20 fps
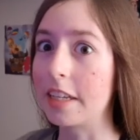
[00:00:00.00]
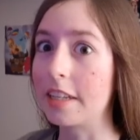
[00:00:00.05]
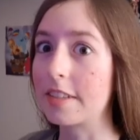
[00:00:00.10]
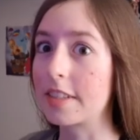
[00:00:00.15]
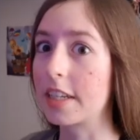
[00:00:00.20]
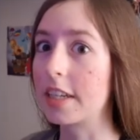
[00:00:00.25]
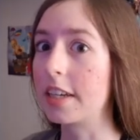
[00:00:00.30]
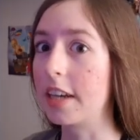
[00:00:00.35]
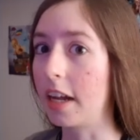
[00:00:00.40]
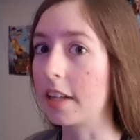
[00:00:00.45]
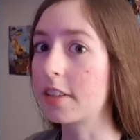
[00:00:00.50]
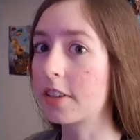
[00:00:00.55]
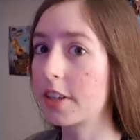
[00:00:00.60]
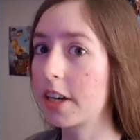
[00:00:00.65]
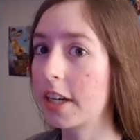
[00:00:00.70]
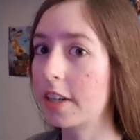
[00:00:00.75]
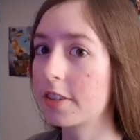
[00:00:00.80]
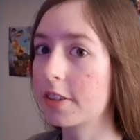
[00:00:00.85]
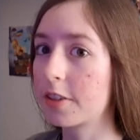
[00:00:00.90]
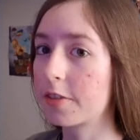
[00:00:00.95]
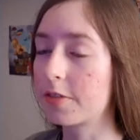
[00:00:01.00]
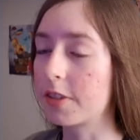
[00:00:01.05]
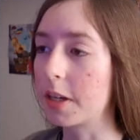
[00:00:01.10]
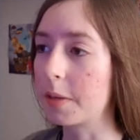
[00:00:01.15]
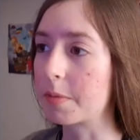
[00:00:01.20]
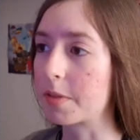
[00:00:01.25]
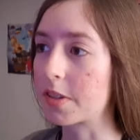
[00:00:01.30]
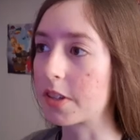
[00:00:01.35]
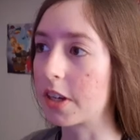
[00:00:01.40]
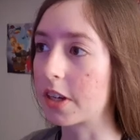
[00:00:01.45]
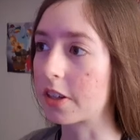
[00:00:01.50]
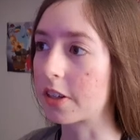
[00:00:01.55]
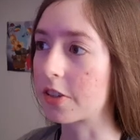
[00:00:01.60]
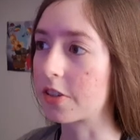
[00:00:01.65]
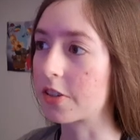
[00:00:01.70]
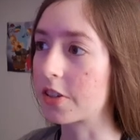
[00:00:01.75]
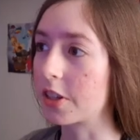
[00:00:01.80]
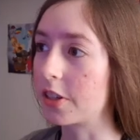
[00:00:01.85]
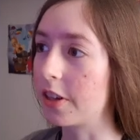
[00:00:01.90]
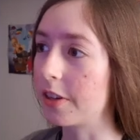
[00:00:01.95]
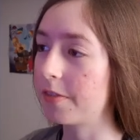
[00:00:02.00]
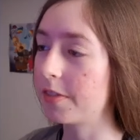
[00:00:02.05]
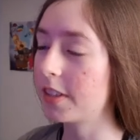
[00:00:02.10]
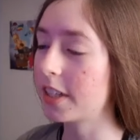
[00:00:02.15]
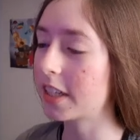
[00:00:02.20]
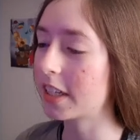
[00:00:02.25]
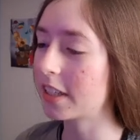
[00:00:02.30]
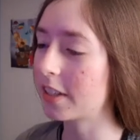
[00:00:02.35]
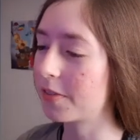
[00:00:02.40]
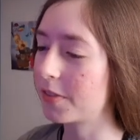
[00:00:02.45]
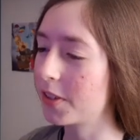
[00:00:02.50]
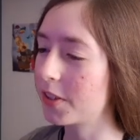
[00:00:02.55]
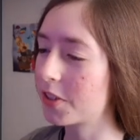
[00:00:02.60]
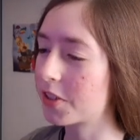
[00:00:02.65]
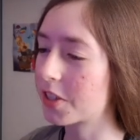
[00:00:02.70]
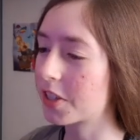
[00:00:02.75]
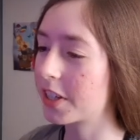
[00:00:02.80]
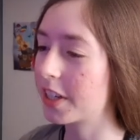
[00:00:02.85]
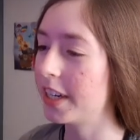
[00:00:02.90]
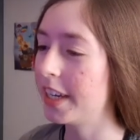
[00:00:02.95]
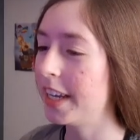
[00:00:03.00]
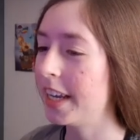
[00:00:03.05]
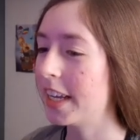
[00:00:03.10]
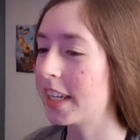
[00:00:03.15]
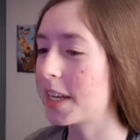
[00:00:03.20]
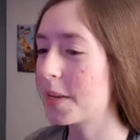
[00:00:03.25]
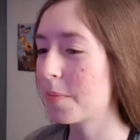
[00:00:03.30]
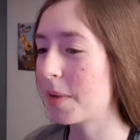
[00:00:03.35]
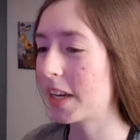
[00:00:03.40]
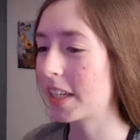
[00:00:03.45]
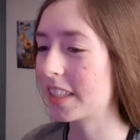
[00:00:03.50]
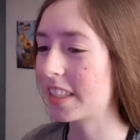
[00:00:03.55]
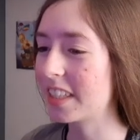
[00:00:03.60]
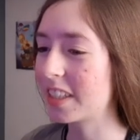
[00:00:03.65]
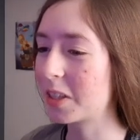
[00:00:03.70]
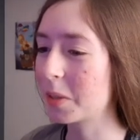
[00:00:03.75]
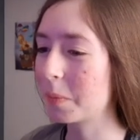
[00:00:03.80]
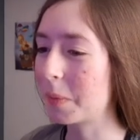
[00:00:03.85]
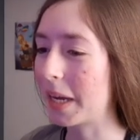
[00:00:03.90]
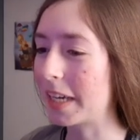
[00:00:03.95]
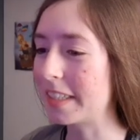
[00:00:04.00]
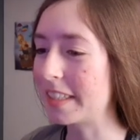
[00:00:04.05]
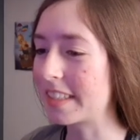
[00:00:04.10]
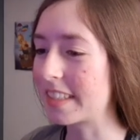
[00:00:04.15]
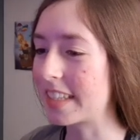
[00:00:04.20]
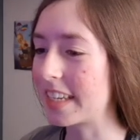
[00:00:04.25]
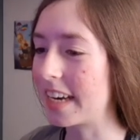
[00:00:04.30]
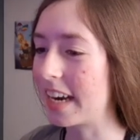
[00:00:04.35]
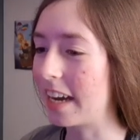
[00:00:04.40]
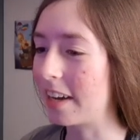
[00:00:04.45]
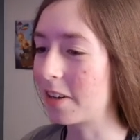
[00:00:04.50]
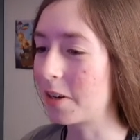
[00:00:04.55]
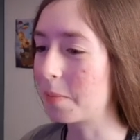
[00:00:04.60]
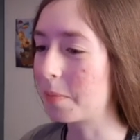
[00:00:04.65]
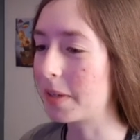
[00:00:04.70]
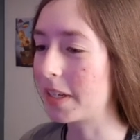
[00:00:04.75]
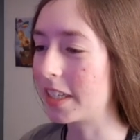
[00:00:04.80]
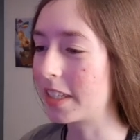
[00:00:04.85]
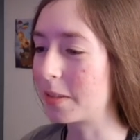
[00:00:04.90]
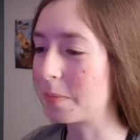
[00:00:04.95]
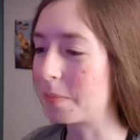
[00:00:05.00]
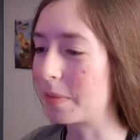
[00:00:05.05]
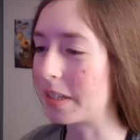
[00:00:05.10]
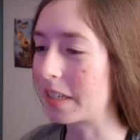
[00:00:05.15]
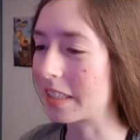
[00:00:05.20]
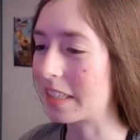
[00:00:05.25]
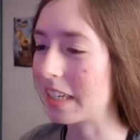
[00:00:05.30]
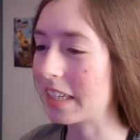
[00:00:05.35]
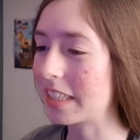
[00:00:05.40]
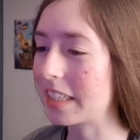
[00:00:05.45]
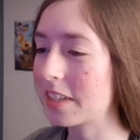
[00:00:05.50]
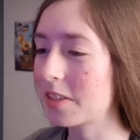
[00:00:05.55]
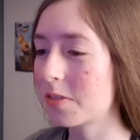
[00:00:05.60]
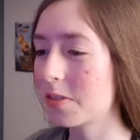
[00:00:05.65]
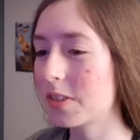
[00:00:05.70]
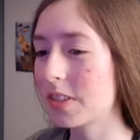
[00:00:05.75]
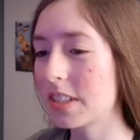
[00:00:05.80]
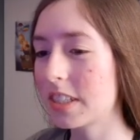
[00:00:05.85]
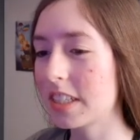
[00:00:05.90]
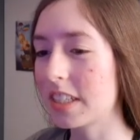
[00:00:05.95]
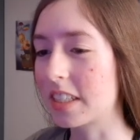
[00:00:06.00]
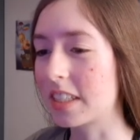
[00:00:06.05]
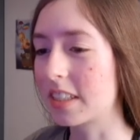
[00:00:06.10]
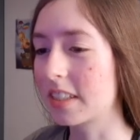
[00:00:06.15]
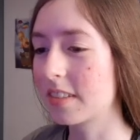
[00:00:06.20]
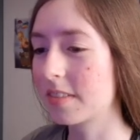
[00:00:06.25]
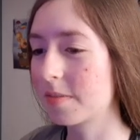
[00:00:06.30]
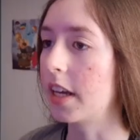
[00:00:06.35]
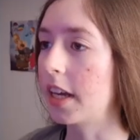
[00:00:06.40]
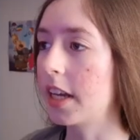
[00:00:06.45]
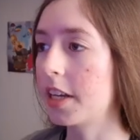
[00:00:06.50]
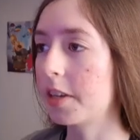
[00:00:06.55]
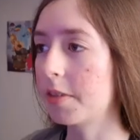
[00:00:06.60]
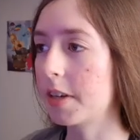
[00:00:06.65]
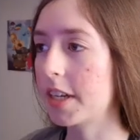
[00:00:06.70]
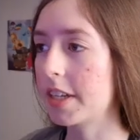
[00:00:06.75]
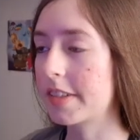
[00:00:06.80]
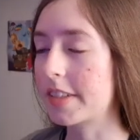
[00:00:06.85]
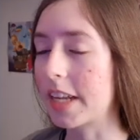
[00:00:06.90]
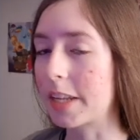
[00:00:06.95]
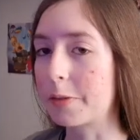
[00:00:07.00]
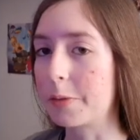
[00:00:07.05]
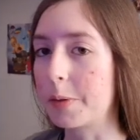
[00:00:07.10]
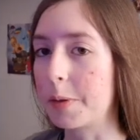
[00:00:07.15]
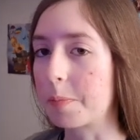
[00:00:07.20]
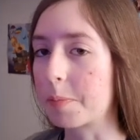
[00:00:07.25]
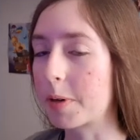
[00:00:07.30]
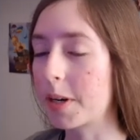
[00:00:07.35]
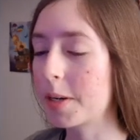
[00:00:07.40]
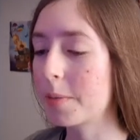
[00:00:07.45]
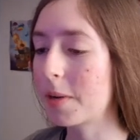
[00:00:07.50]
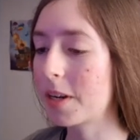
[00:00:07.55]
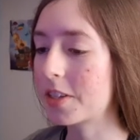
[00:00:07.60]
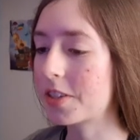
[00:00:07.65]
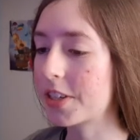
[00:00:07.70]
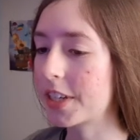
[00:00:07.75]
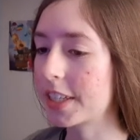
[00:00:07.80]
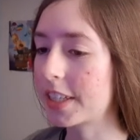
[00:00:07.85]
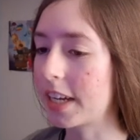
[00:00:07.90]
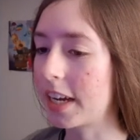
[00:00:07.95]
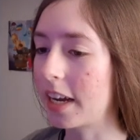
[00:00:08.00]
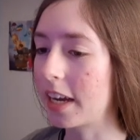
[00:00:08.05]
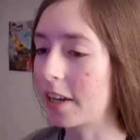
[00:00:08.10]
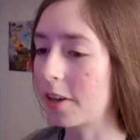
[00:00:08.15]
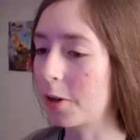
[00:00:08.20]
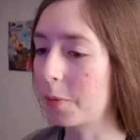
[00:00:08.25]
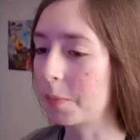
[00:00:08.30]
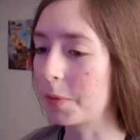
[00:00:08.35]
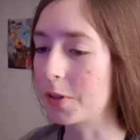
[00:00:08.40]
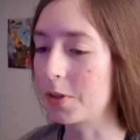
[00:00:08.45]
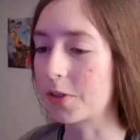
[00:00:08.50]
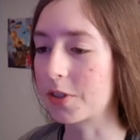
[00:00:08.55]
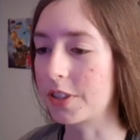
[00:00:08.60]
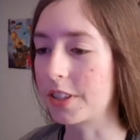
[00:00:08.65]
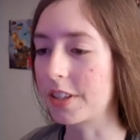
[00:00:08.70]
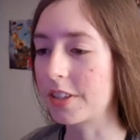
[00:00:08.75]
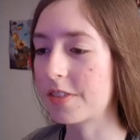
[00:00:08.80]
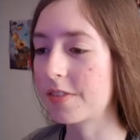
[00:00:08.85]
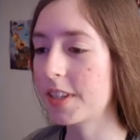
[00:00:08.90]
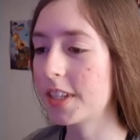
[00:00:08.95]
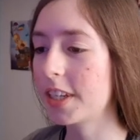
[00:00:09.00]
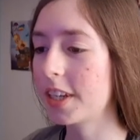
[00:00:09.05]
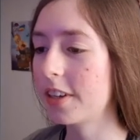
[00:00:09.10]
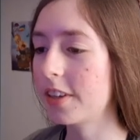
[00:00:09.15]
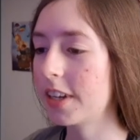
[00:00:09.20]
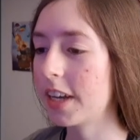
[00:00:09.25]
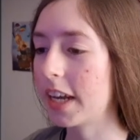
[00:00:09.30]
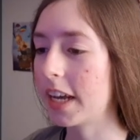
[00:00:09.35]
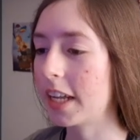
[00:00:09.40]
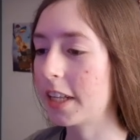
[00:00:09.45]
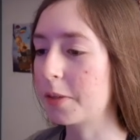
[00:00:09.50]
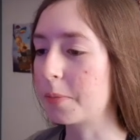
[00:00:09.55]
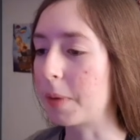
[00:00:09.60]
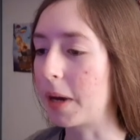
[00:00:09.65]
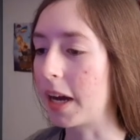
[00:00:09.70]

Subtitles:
is another Elder Flame Stalker, so I feel like in the future they might need to balance that out a bit, but I guess we'll see. Anyways, that would be pretty much it. I hope you enjoyed this video, and